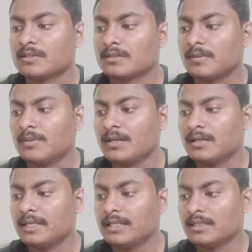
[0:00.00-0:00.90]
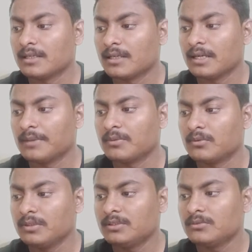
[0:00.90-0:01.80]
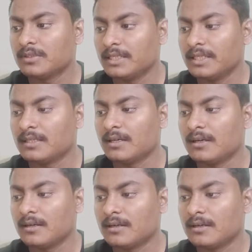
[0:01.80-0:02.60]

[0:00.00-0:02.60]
Similarly, I am going to create a